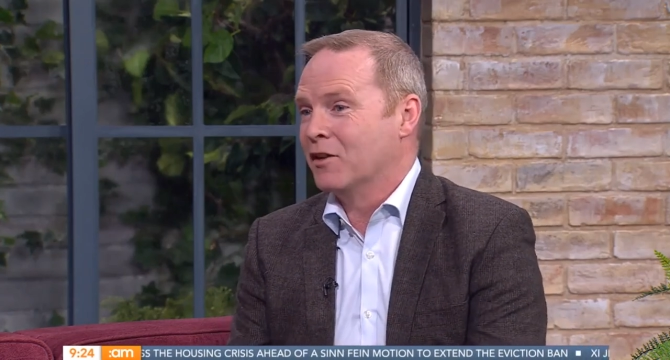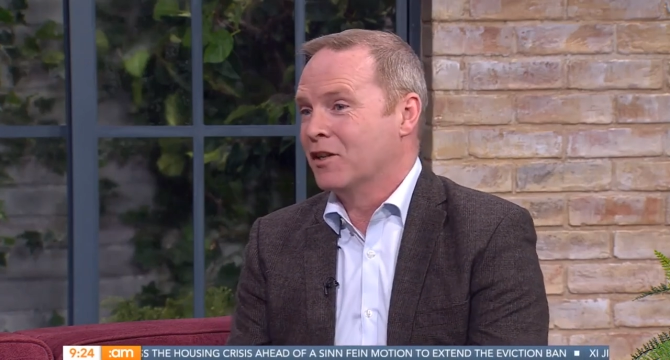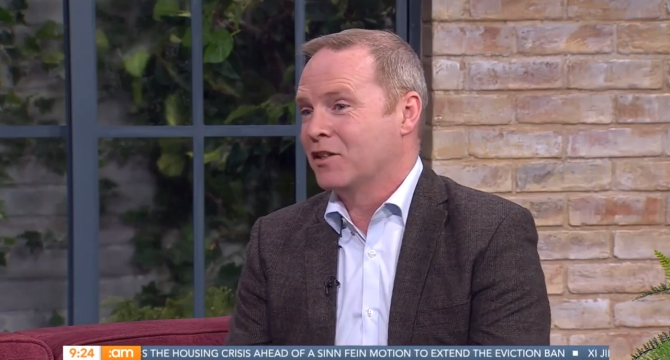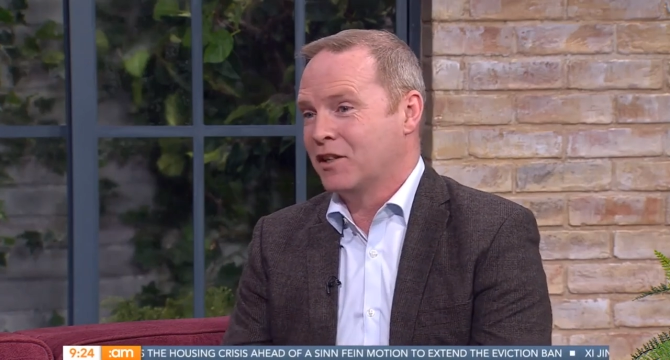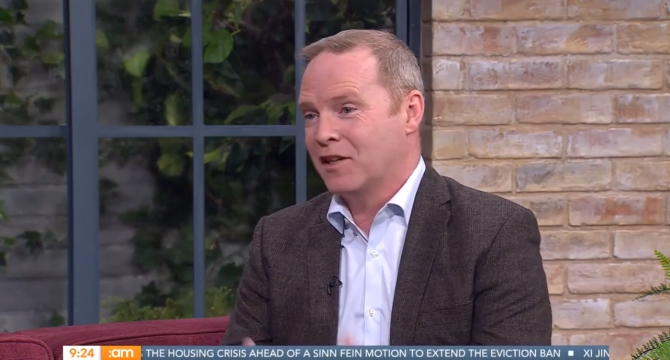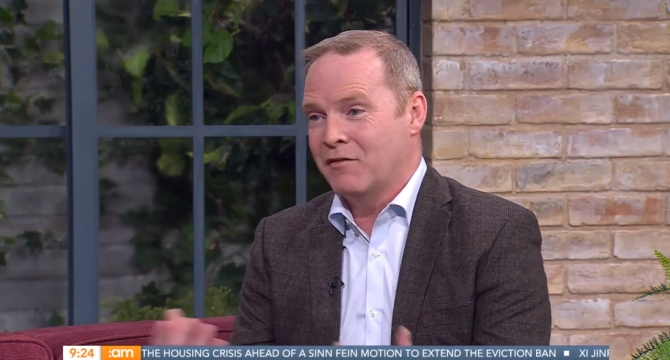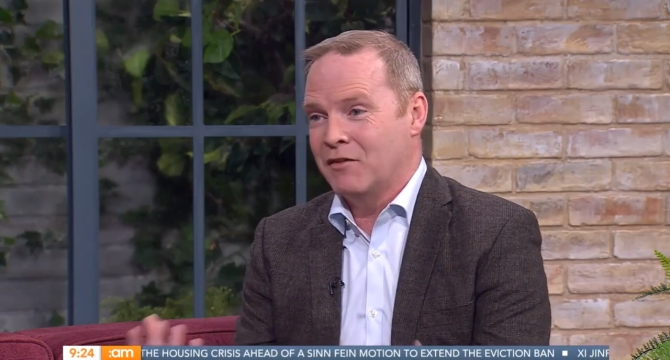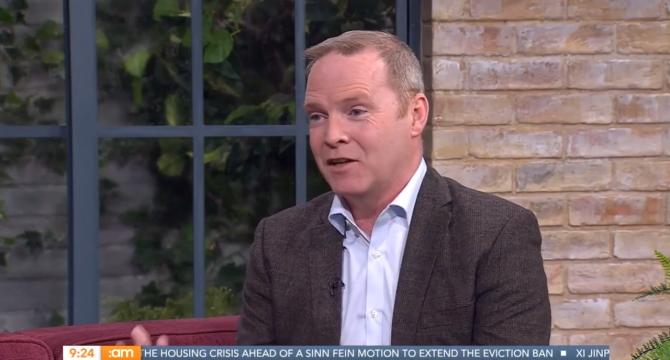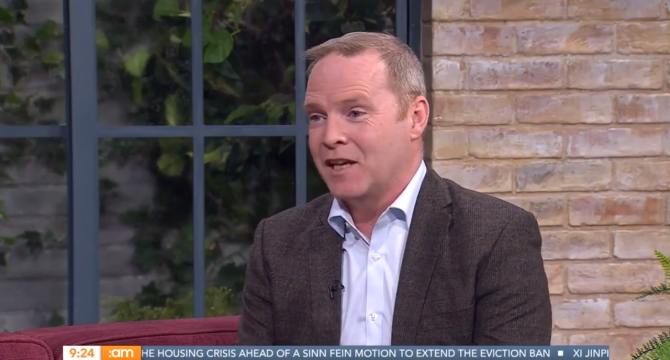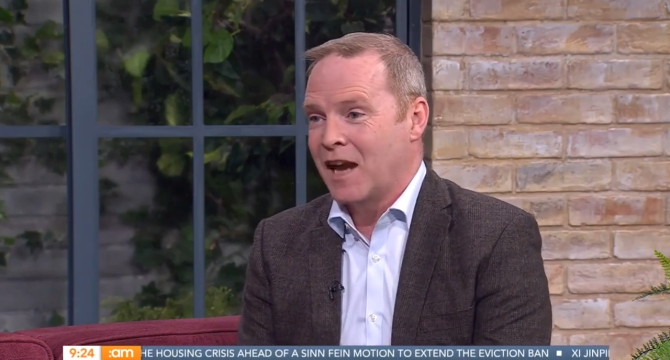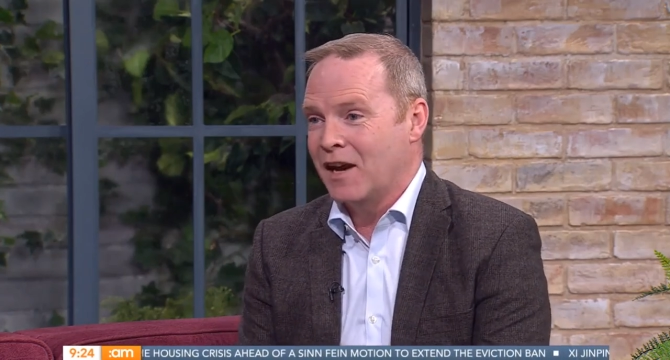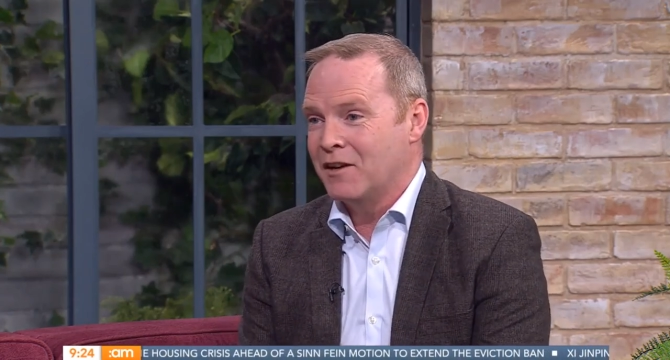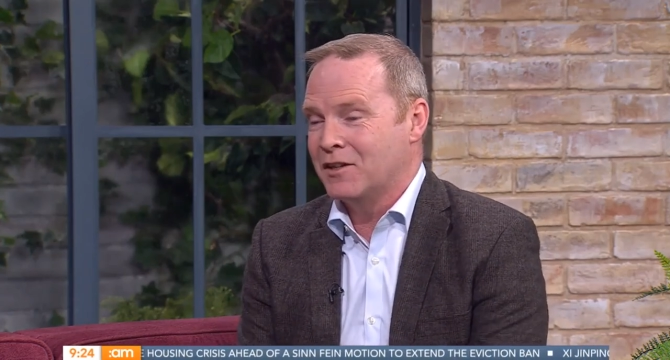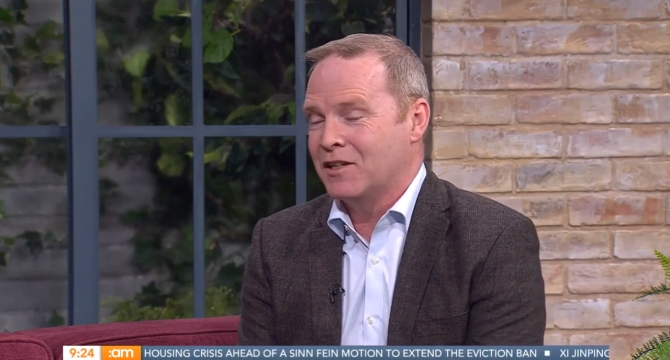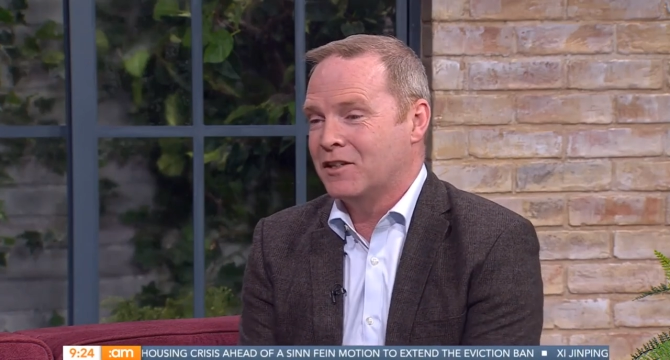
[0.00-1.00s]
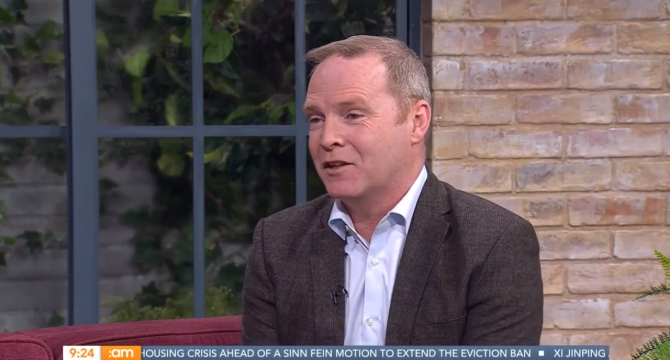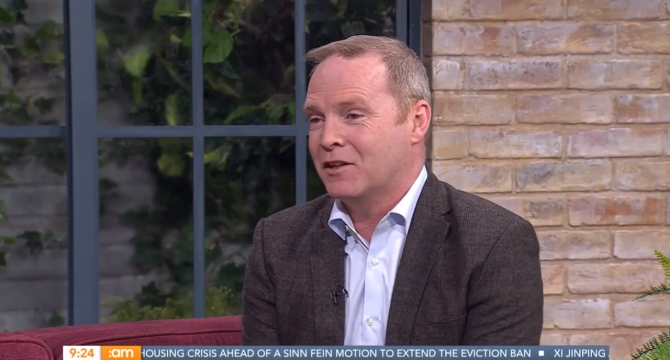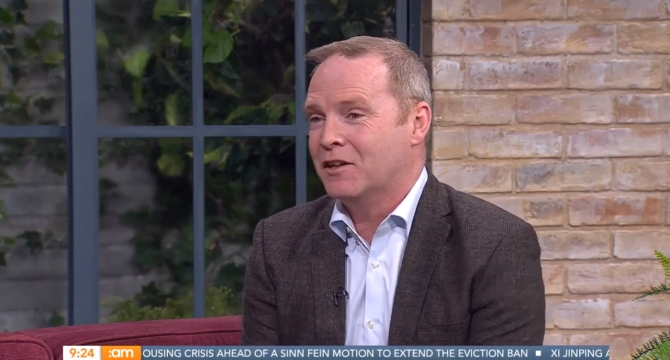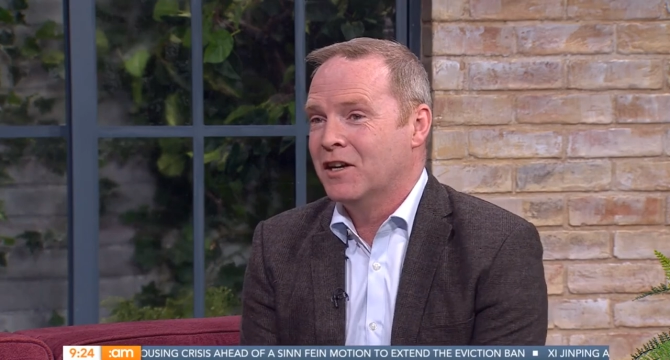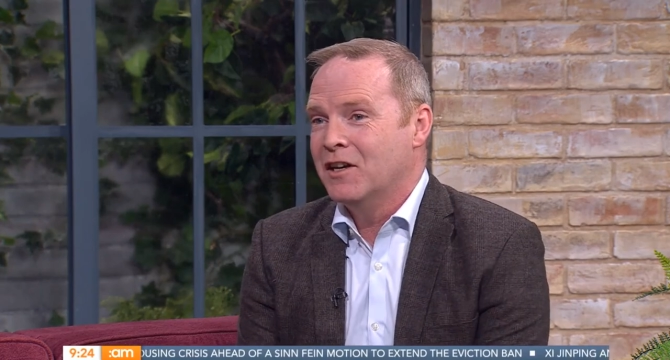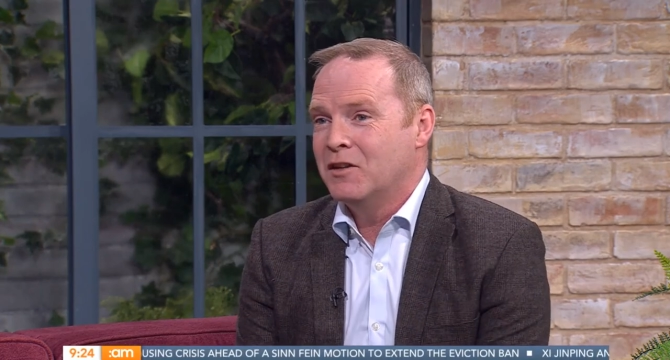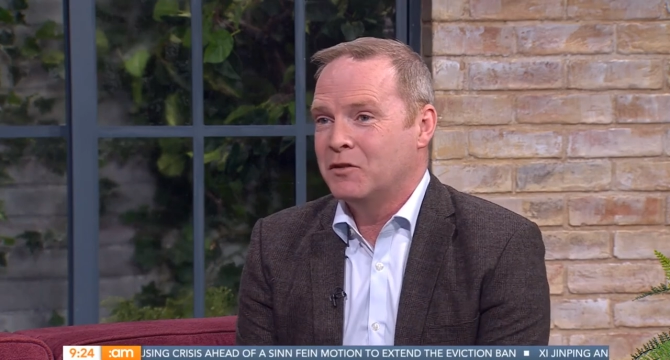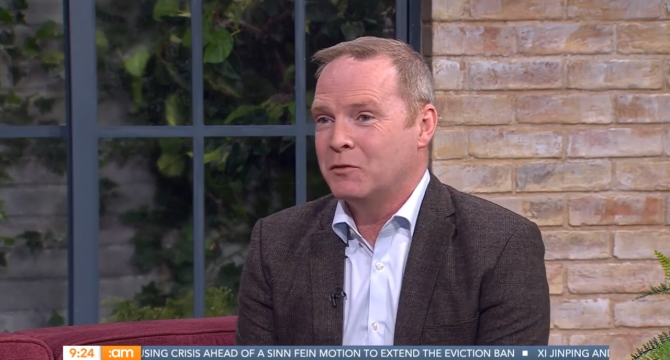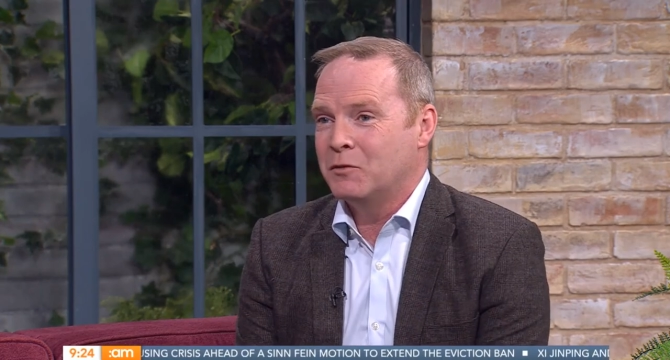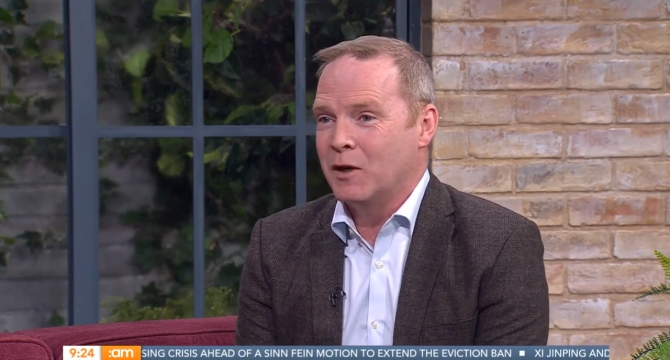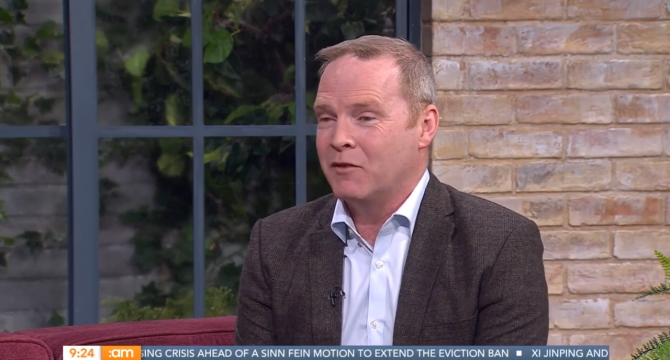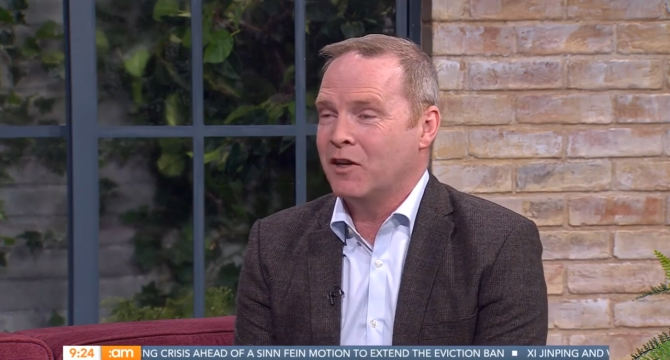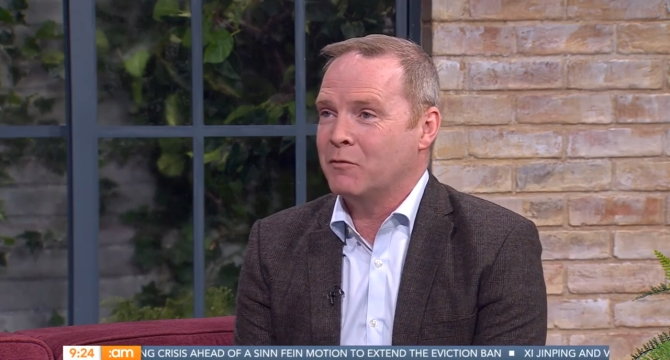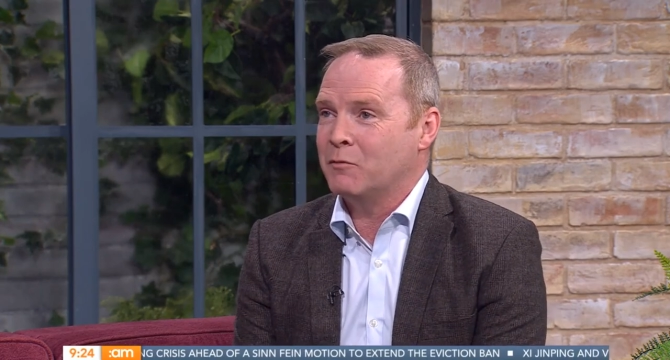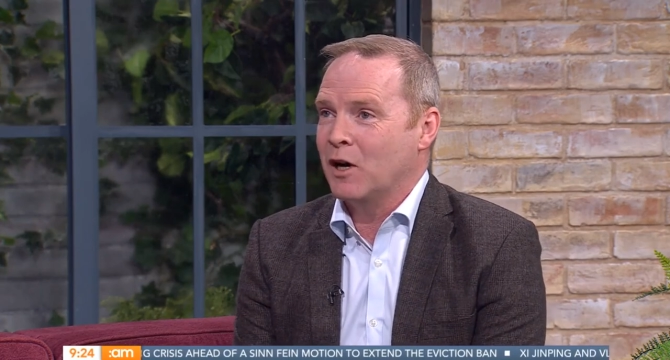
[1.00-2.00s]
it's in every county, so
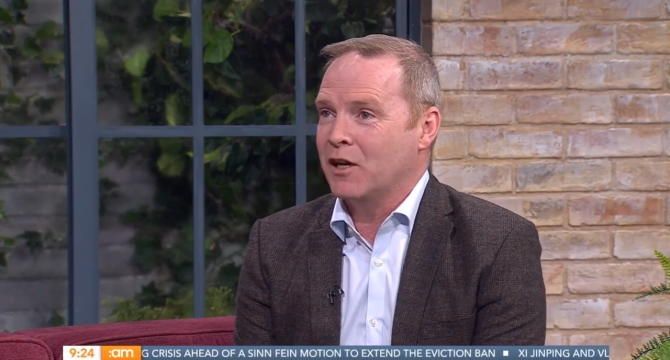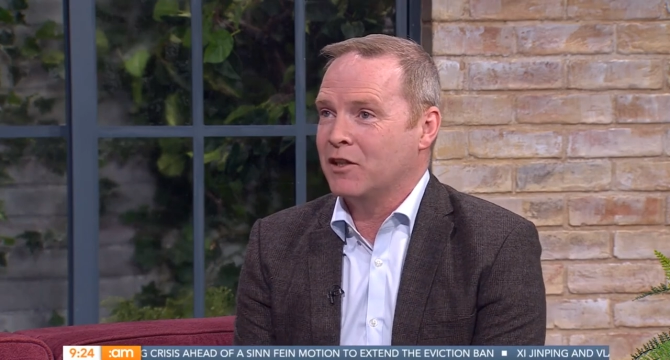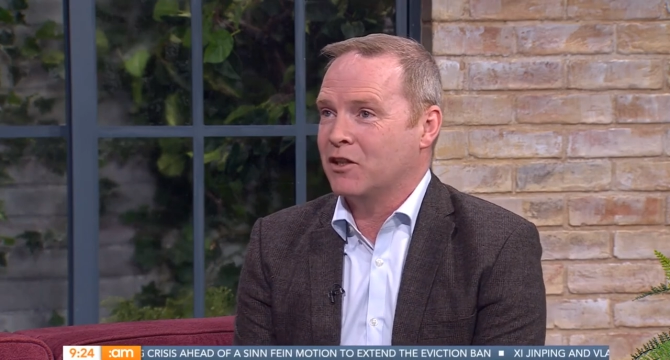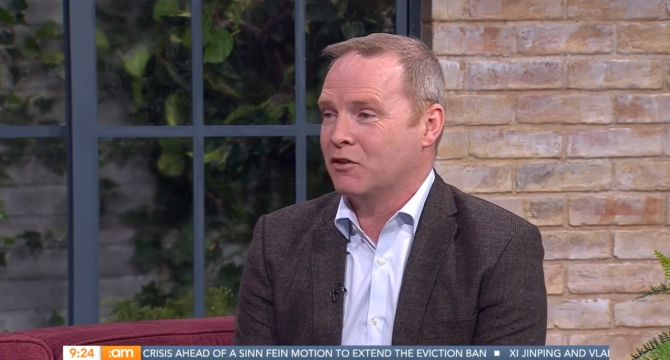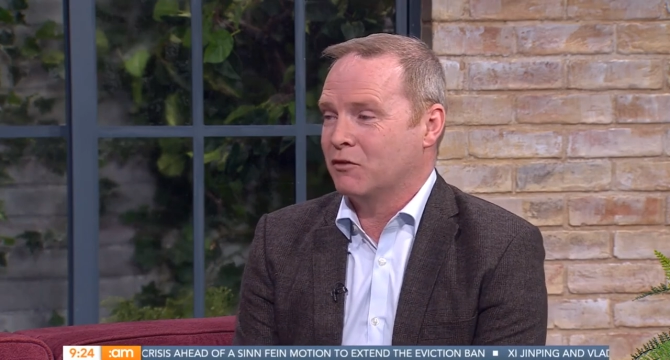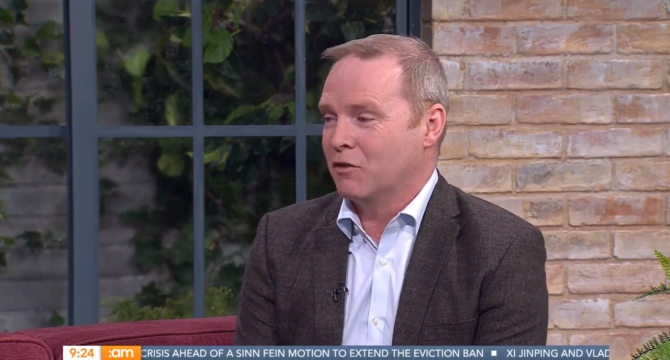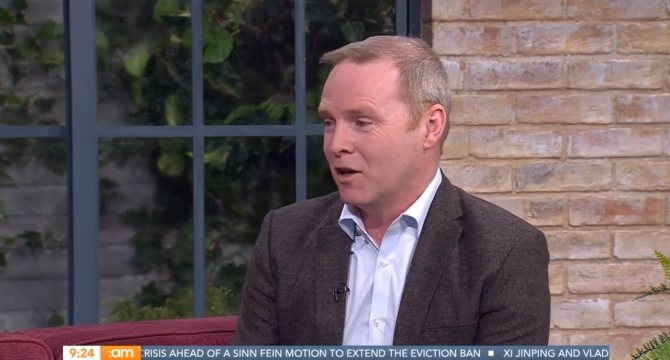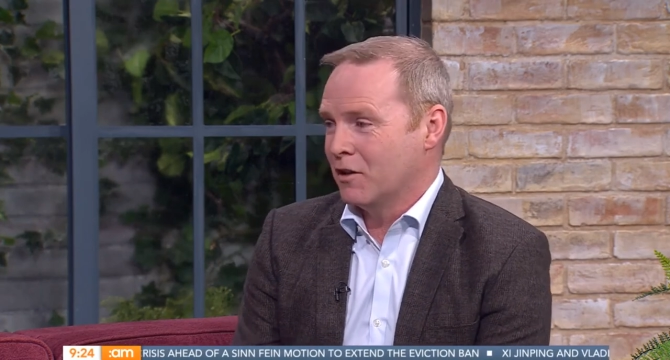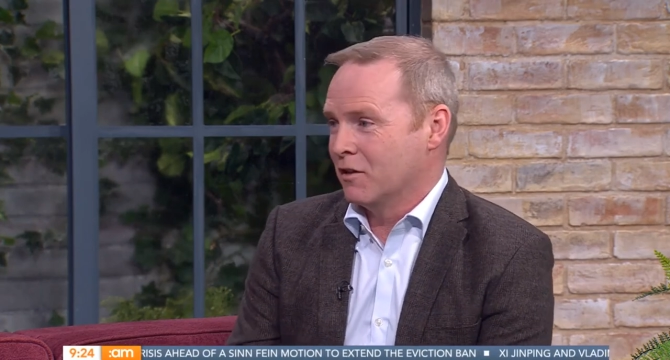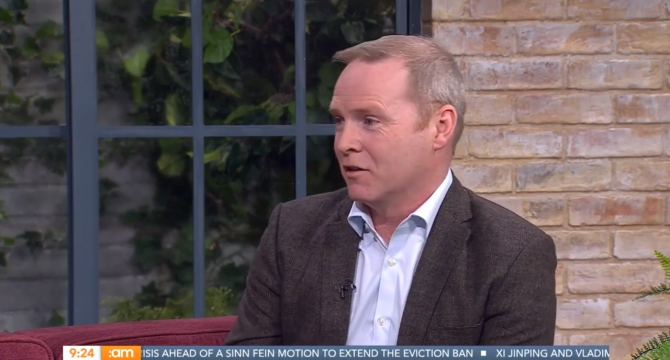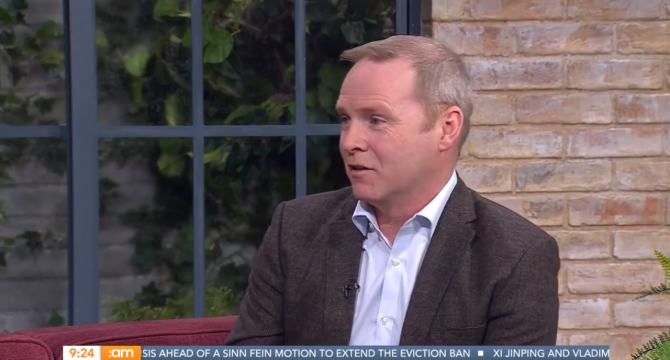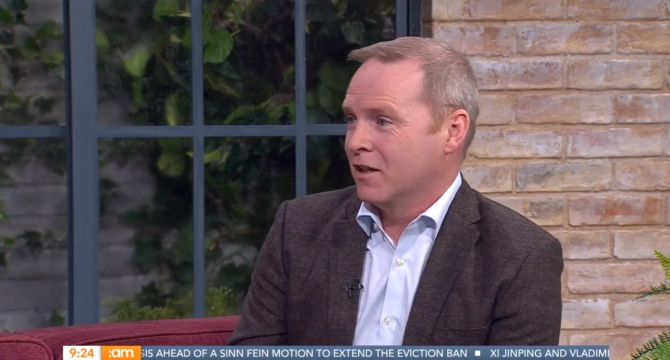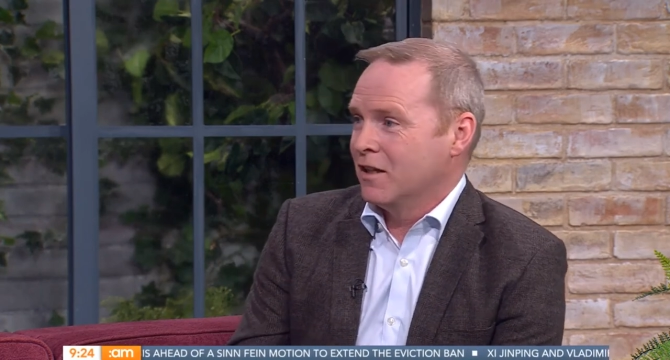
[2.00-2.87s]
25 branches around